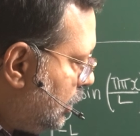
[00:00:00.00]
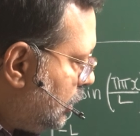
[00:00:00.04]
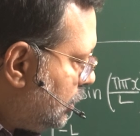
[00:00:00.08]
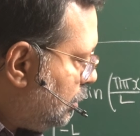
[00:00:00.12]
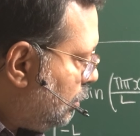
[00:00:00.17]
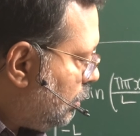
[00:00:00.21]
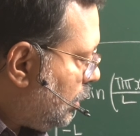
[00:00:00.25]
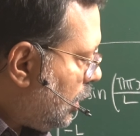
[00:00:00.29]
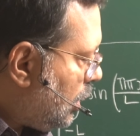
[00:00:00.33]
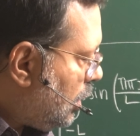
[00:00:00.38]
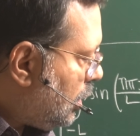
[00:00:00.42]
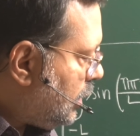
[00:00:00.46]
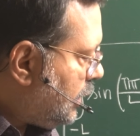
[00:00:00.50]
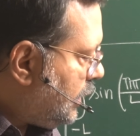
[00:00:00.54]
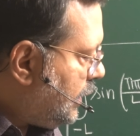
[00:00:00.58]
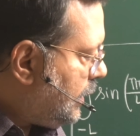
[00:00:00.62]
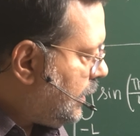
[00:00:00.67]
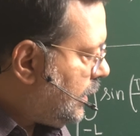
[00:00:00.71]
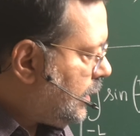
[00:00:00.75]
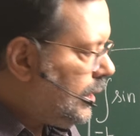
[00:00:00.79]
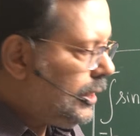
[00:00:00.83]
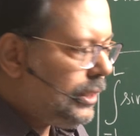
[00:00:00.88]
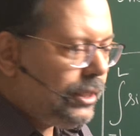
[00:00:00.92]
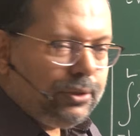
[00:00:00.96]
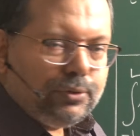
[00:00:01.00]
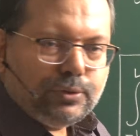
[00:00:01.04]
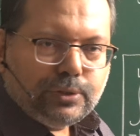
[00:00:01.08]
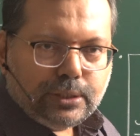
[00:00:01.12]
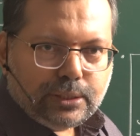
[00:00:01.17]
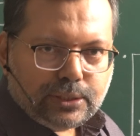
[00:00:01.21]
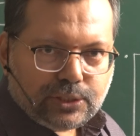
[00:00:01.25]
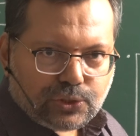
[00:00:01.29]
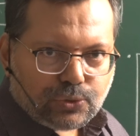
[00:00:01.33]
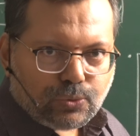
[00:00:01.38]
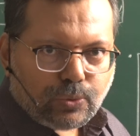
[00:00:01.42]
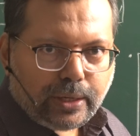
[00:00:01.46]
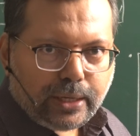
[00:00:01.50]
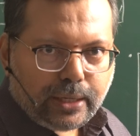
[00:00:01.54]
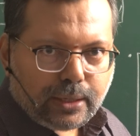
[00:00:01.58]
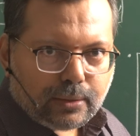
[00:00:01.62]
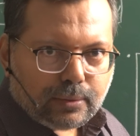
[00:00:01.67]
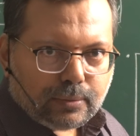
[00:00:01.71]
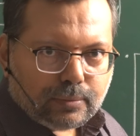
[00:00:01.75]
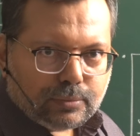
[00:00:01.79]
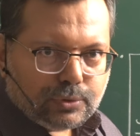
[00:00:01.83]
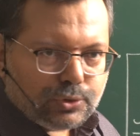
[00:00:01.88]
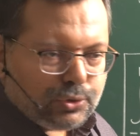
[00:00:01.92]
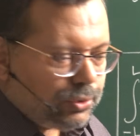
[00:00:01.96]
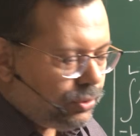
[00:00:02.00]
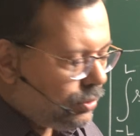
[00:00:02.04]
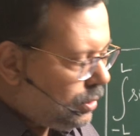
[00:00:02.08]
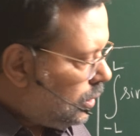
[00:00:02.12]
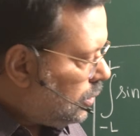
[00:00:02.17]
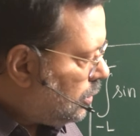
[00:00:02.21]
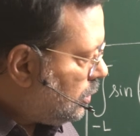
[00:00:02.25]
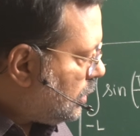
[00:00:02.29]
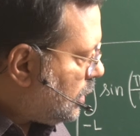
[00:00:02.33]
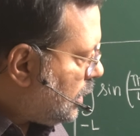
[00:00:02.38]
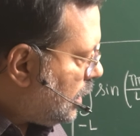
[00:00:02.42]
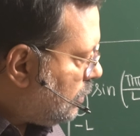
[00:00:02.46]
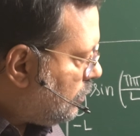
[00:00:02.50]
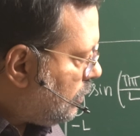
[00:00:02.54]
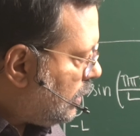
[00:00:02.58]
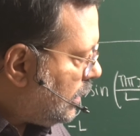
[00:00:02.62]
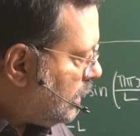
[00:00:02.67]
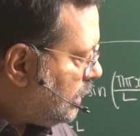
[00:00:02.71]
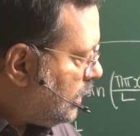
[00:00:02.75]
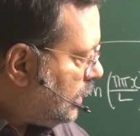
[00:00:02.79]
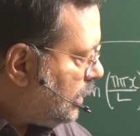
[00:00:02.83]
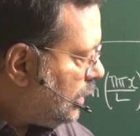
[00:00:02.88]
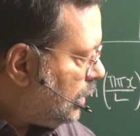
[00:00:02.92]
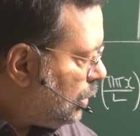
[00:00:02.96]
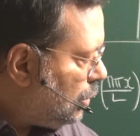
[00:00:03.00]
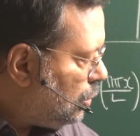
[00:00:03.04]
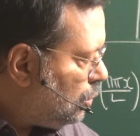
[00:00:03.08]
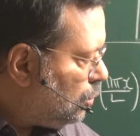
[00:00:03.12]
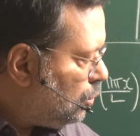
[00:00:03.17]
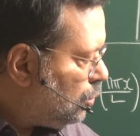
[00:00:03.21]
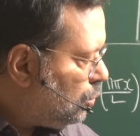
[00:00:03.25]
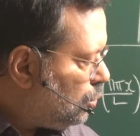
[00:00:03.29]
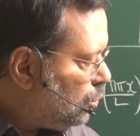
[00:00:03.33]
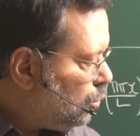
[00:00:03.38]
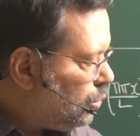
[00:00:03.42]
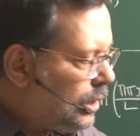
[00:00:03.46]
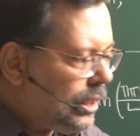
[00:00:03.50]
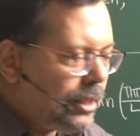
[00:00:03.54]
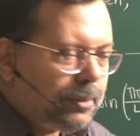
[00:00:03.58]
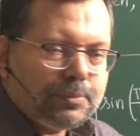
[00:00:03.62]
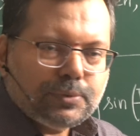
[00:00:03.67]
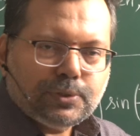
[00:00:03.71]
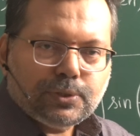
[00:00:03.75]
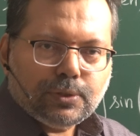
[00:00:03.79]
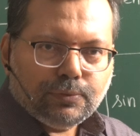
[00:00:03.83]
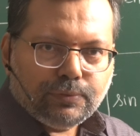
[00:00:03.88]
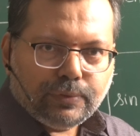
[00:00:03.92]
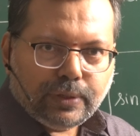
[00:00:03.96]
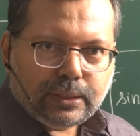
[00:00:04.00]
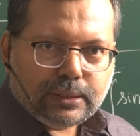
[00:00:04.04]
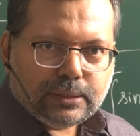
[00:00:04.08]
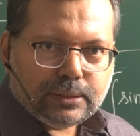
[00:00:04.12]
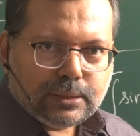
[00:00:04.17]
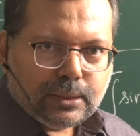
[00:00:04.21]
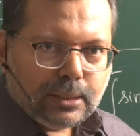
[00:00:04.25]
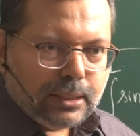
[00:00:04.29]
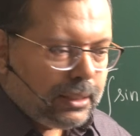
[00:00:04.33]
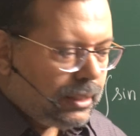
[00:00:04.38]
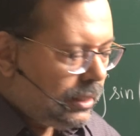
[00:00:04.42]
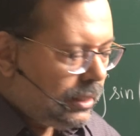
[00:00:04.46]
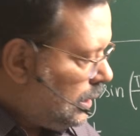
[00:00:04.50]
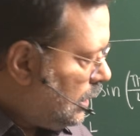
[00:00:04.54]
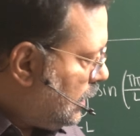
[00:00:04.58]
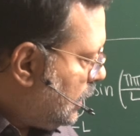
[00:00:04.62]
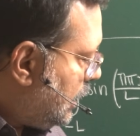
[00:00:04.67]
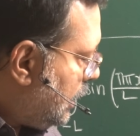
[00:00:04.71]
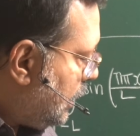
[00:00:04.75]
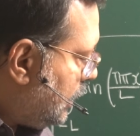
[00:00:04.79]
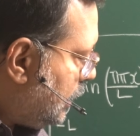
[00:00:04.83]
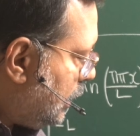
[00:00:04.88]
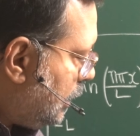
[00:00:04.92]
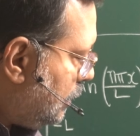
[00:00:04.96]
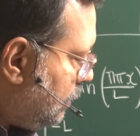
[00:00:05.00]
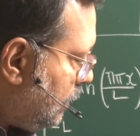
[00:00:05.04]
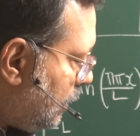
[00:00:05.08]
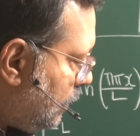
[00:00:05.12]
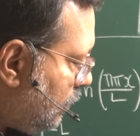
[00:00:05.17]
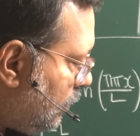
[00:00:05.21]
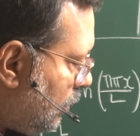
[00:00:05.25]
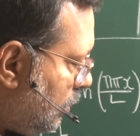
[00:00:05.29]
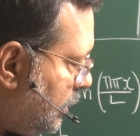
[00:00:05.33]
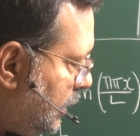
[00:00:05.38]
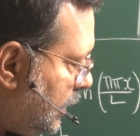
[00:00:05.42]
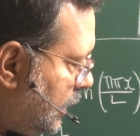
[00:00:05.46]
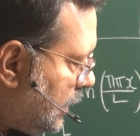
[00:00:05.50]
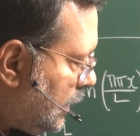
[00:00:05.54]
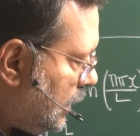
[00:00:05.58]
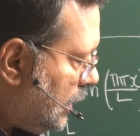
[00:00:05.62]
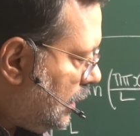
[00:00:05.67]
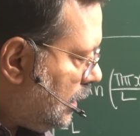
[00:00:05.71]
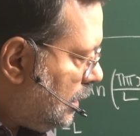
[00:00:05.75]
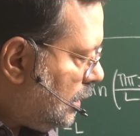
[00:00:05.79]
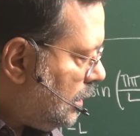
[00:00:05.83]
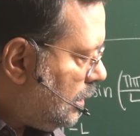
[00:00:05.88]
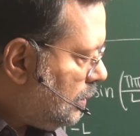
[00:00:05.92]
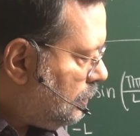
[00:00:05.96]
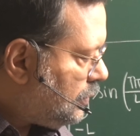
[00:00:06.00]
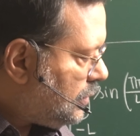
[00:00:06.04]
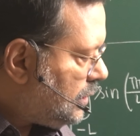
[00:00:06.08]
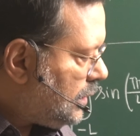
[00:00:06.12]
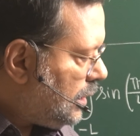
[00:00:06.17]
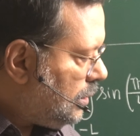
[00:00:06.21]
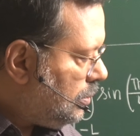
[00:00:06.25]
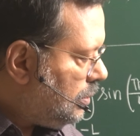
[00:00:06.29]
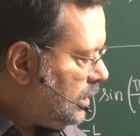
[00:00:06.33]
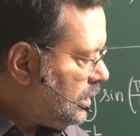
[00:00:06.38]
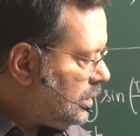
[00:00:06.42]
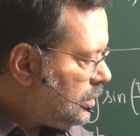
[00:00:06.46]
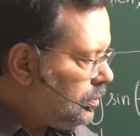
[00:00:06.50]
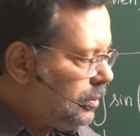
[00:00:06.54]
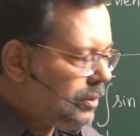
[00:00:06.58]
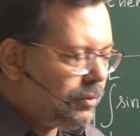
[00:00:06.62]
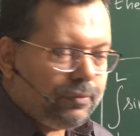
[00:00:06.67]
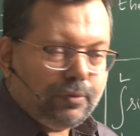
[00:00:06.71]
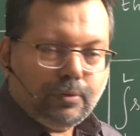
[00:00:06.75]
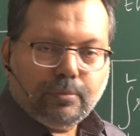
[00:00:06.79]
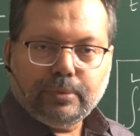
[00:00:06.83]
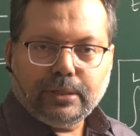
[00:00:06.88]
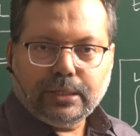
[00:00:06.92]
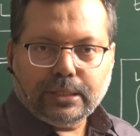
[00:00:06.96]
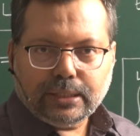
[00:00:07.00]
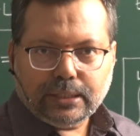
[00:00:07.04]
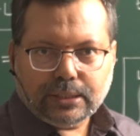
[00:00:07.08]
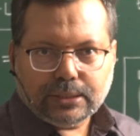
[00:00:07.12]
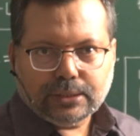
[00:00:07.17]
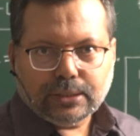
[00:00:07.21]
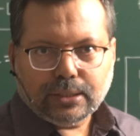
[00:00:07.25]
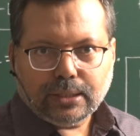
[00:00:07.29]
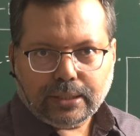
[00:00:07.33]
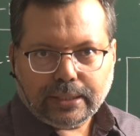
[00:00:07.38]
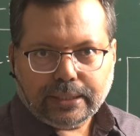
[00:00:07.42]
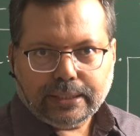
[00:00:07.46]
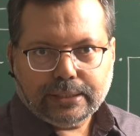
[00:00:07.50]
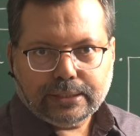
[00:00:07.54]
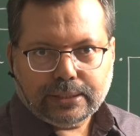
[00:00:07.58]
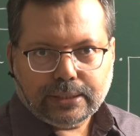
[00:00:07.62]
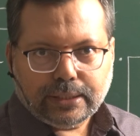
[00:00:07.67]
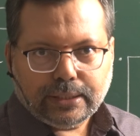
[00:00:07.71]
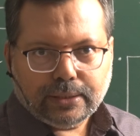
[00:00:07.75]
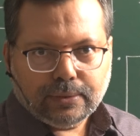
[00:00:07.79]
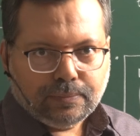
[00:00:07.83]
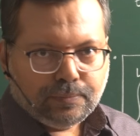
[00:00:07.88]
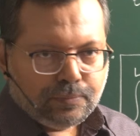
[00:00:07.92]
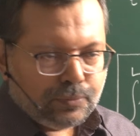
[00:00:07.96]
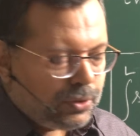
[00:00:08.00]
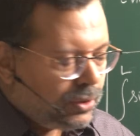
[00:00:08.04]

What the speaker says: You cannot integrate using square, so you have to convert it into 2 times of x, and then perform integral left side means perform integration right side.